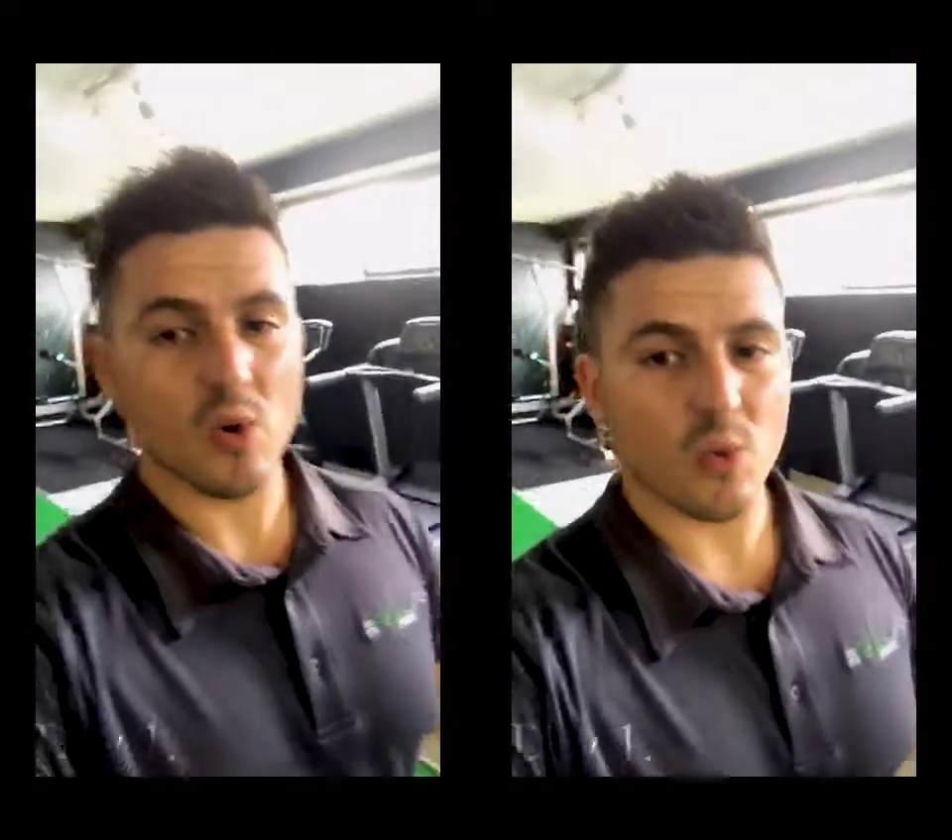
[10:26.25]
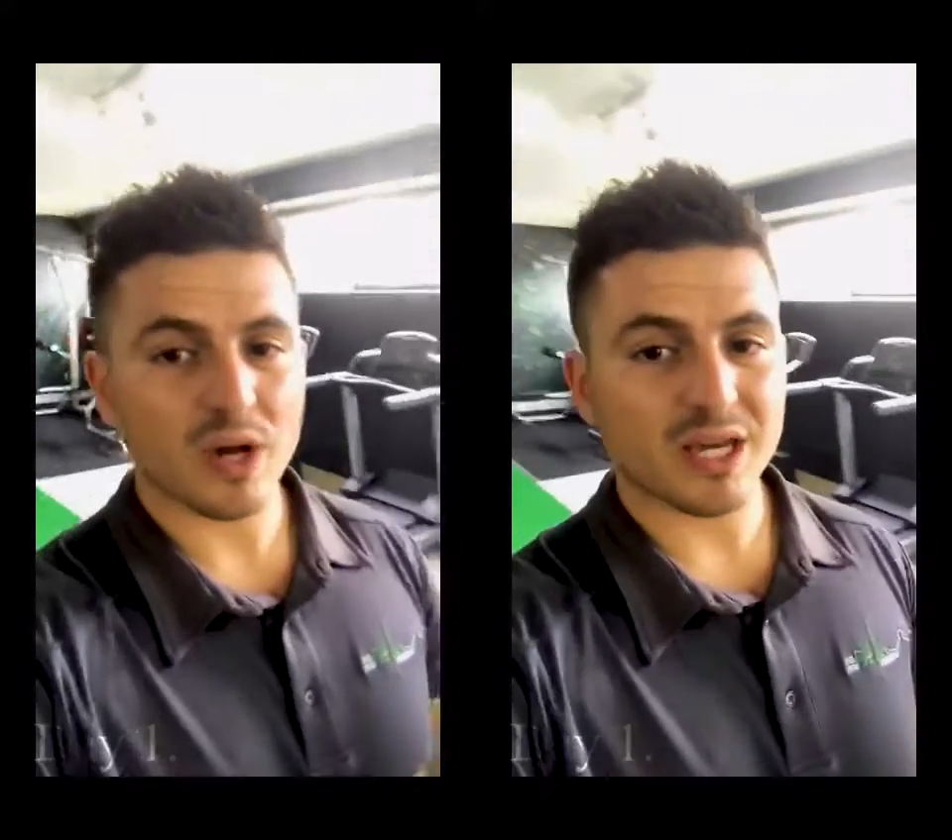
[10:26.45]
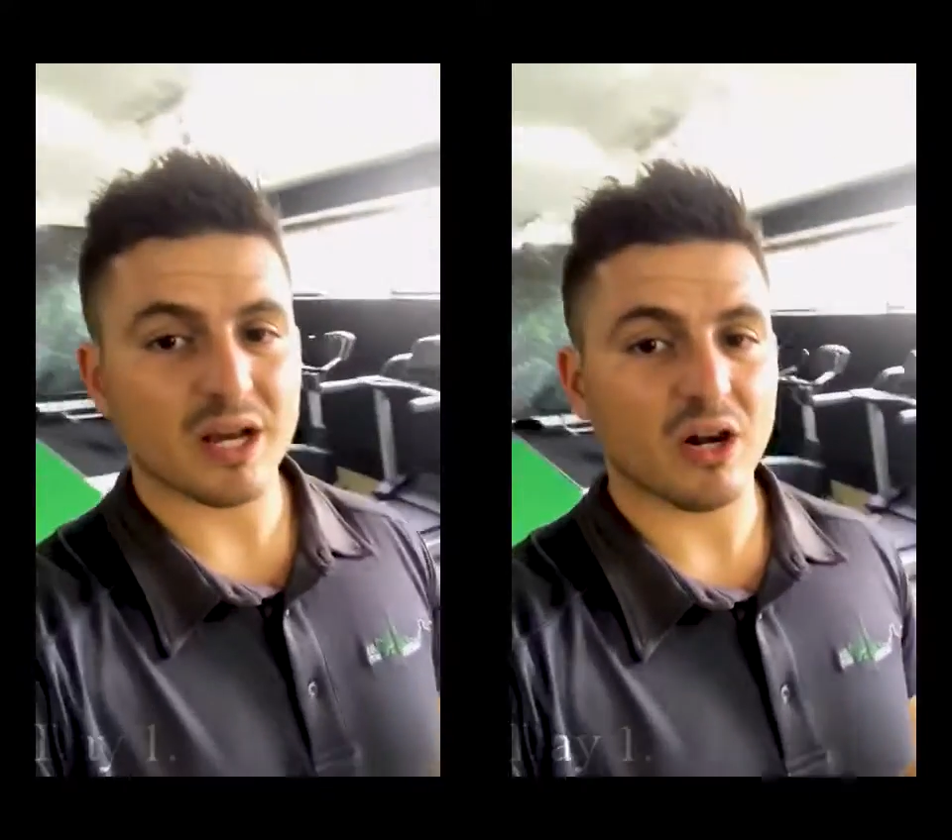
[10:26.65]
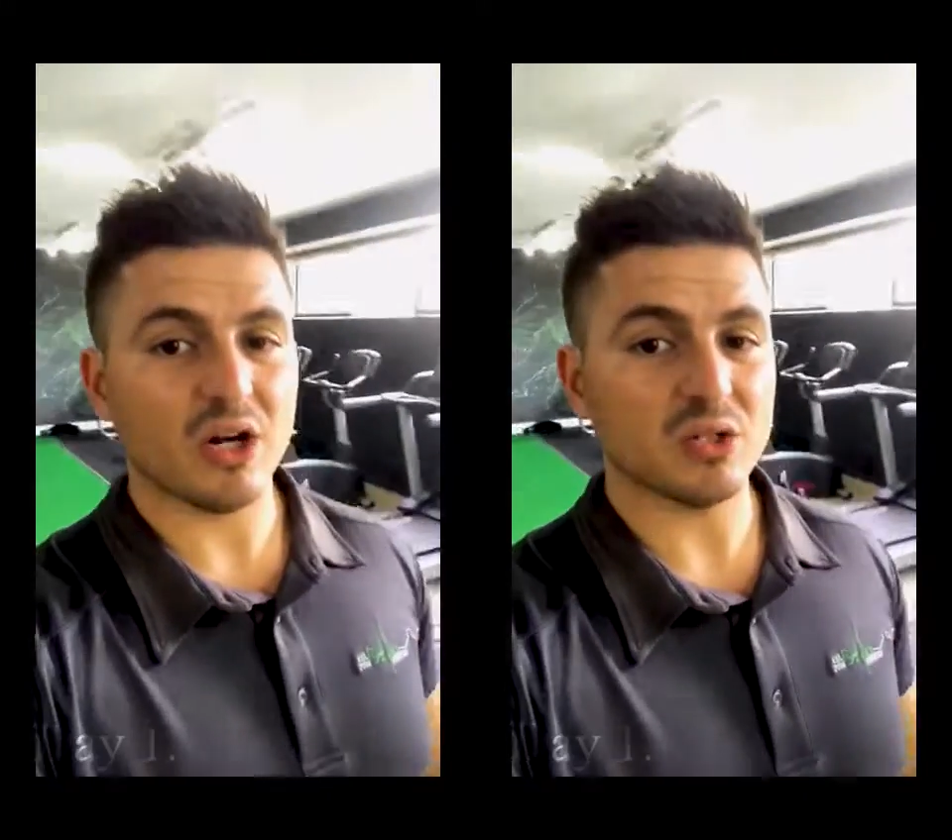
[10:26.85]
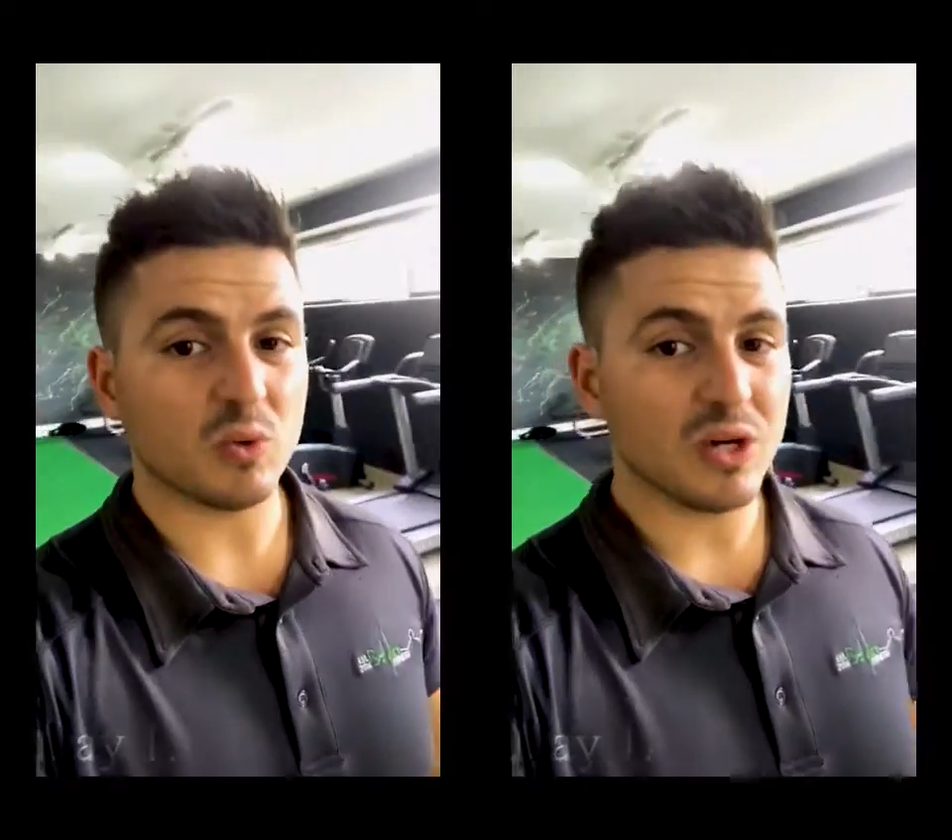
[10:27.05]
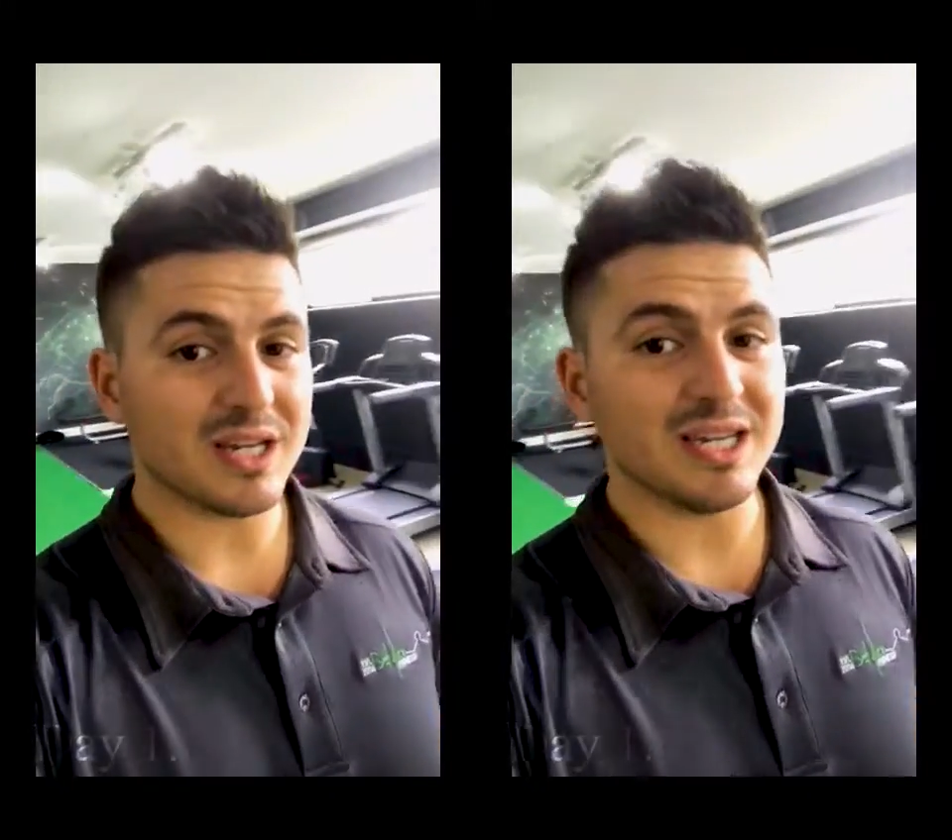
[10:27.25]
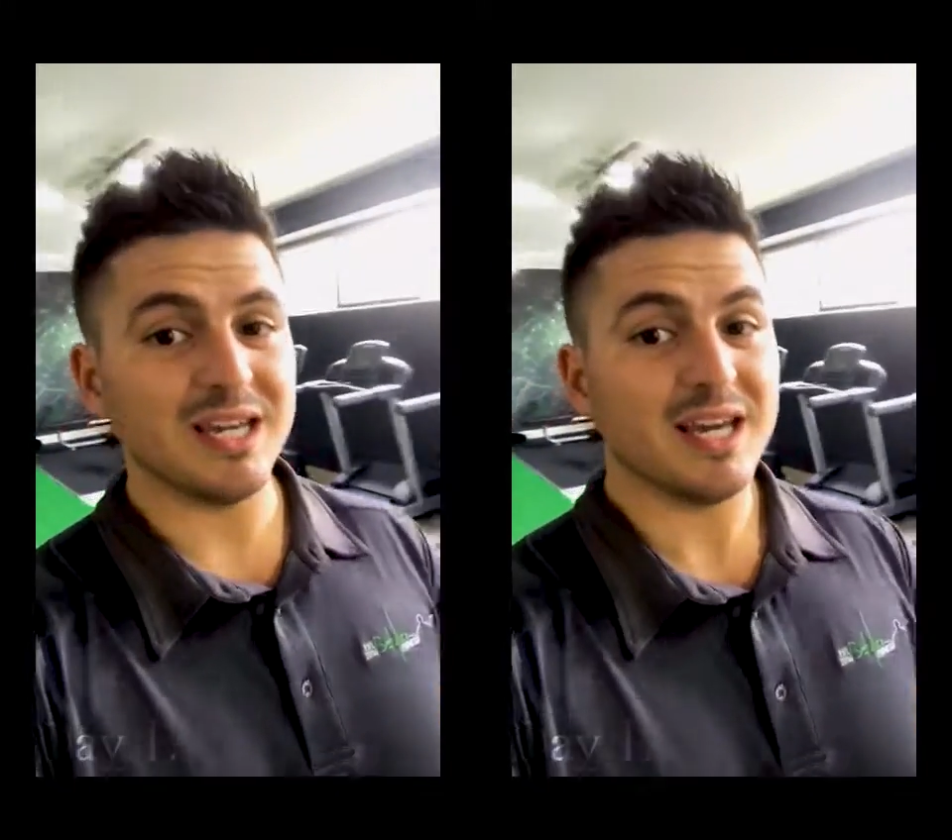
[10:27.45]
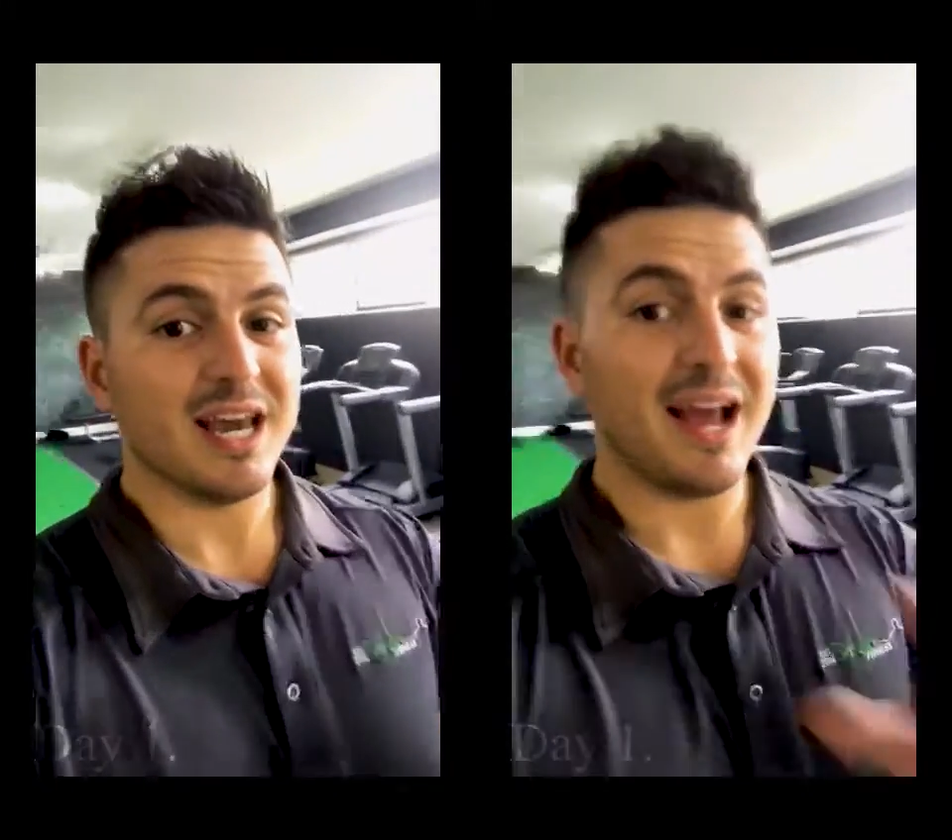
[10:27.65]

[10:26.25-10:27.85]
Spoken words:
working clothes, work gear,